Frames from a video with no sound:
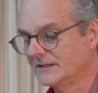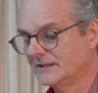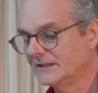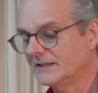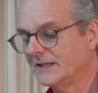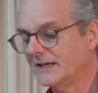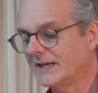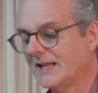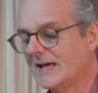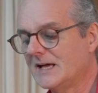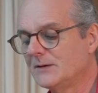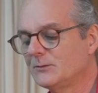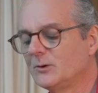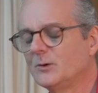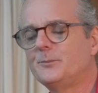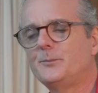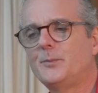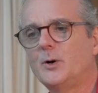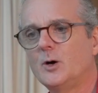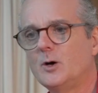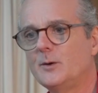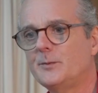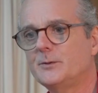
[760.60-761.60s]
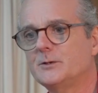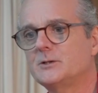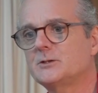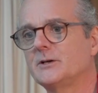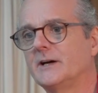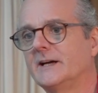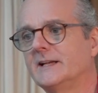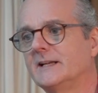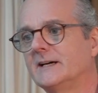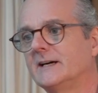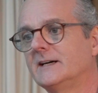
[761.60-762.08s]
The label
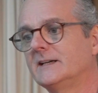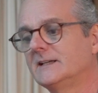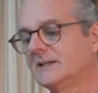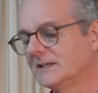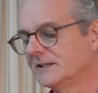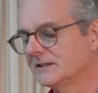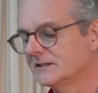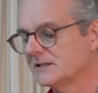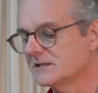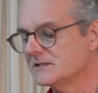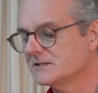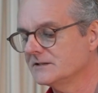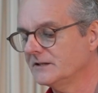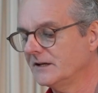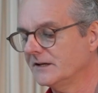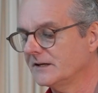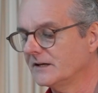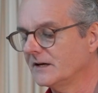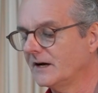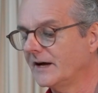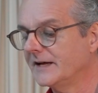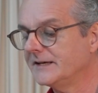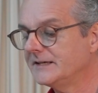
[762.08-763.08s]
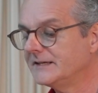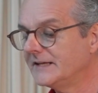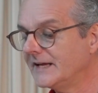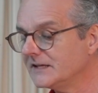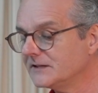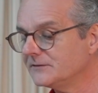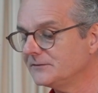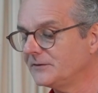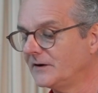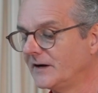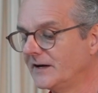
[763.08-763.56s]
perpetrator does not
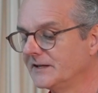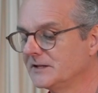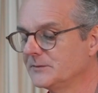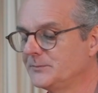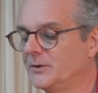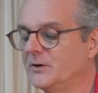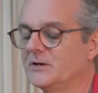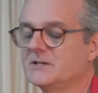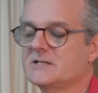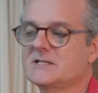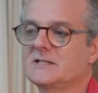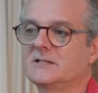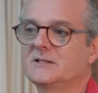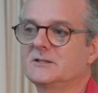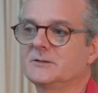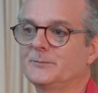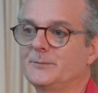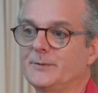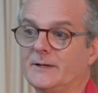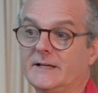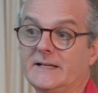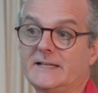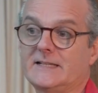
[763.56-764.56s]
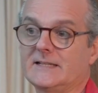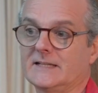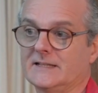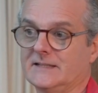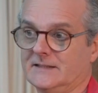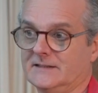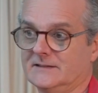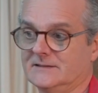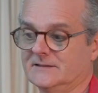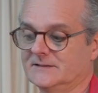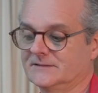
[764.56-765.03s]
identify the person
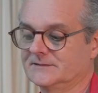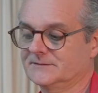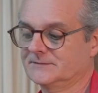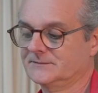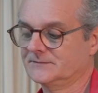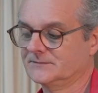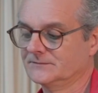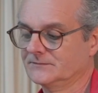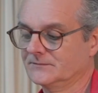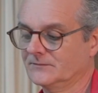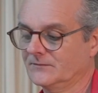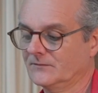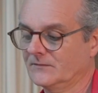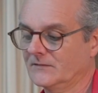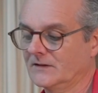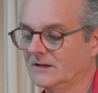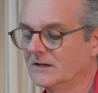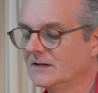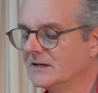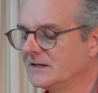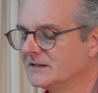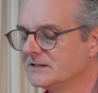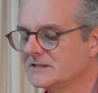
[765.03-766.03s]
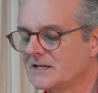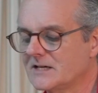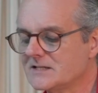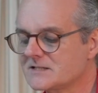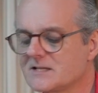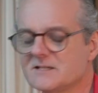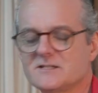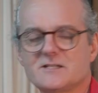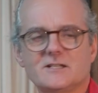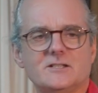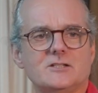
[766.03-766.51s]
completely.
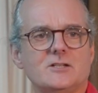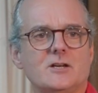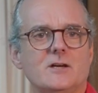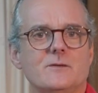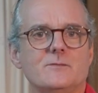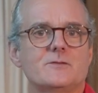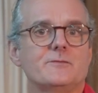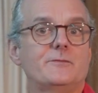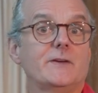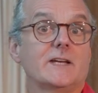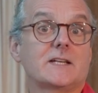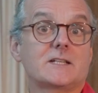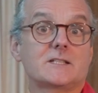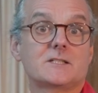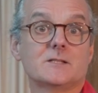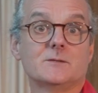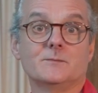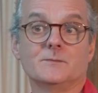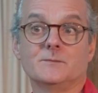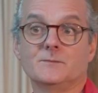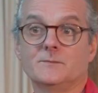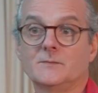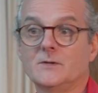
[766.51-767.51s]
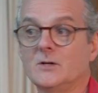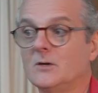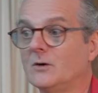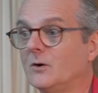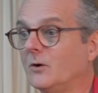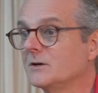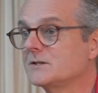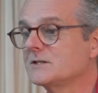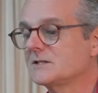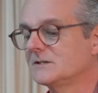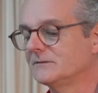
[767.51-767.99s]
Just as the terms victim
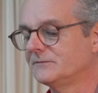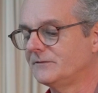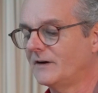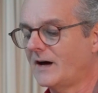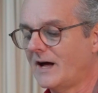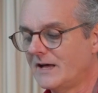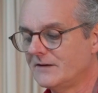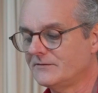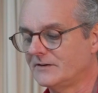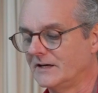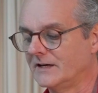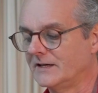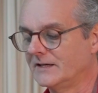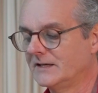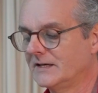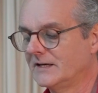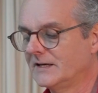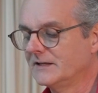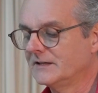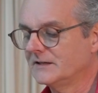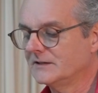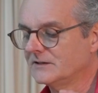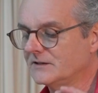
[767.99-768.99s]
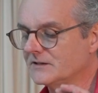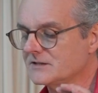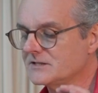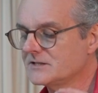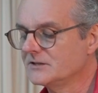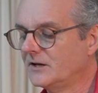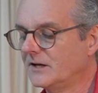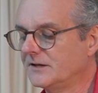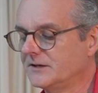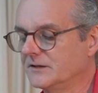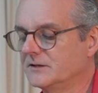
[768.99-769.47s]
or survivor does
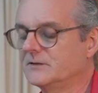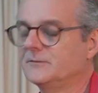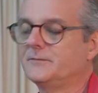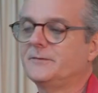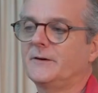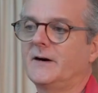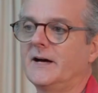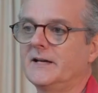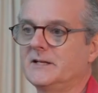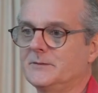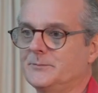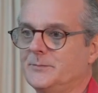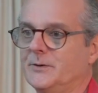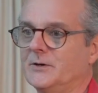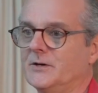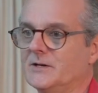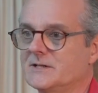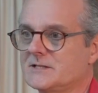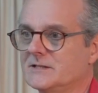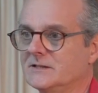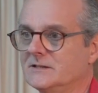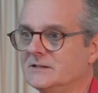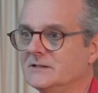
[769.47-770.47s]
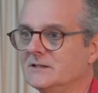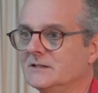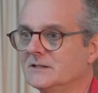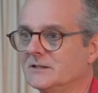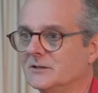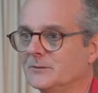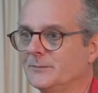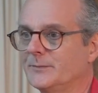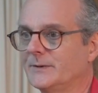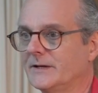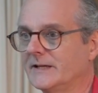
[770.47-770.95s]
not define a person
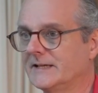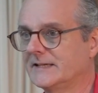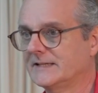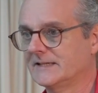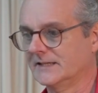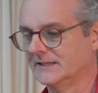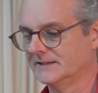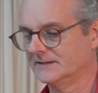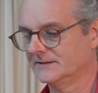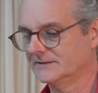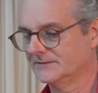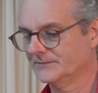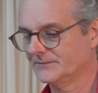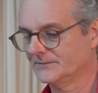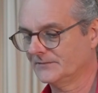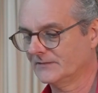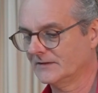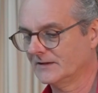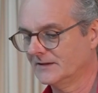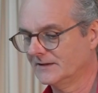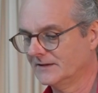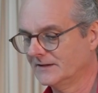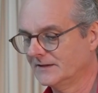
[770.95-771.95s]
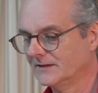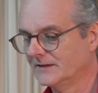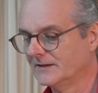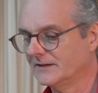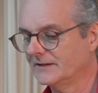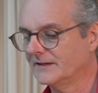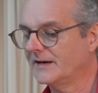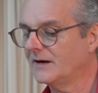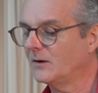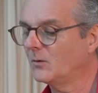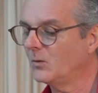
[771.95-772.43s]
completely.
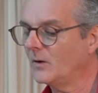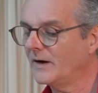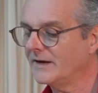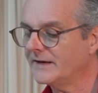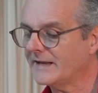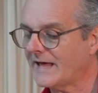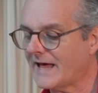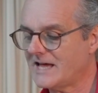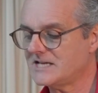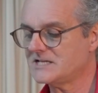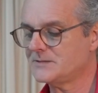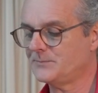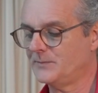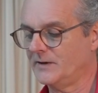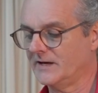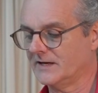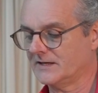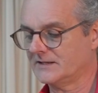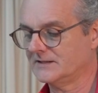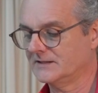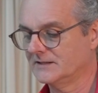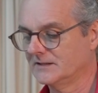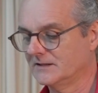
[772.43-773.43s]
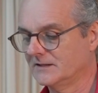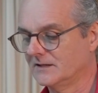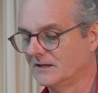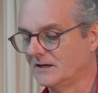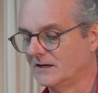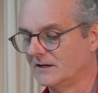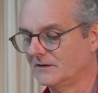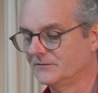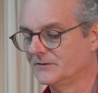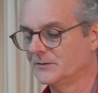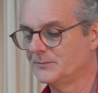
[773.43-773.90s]
They are one aspect
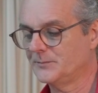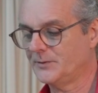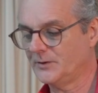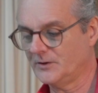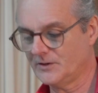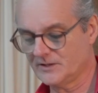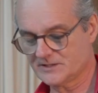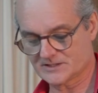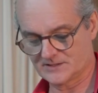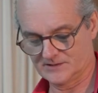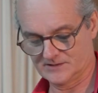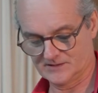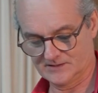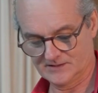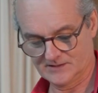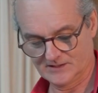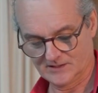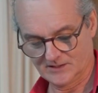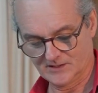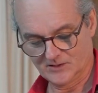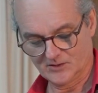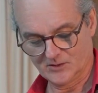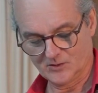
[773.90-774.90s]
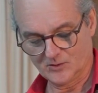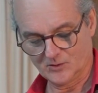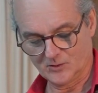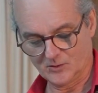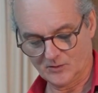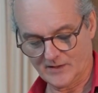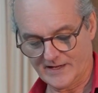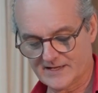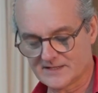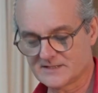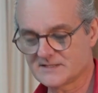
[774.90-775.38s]
of the person
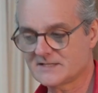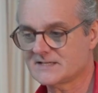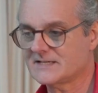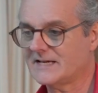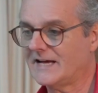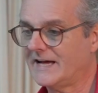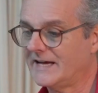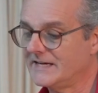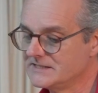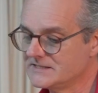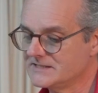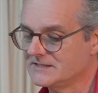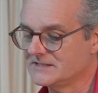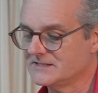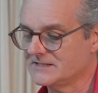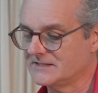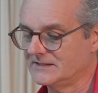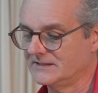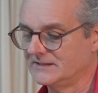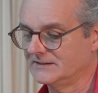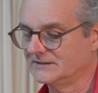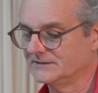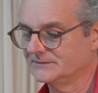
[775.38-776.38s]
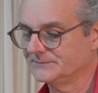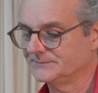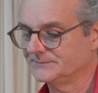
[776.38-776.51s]
who has agency.